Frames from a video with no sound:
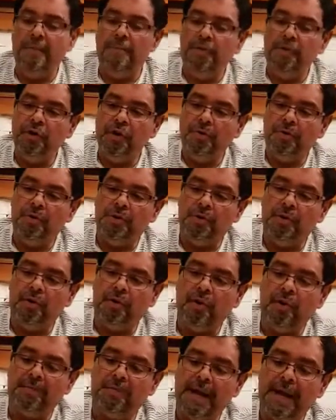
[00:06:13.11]
you can put the
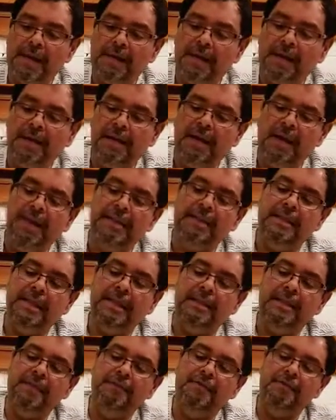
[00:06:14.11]
cork back in, and
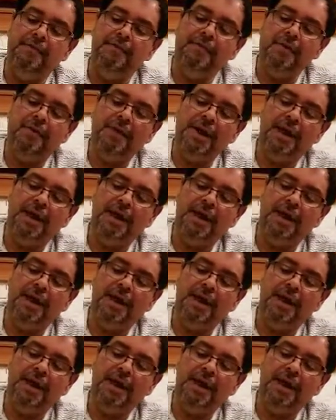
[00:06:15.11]
then if you don't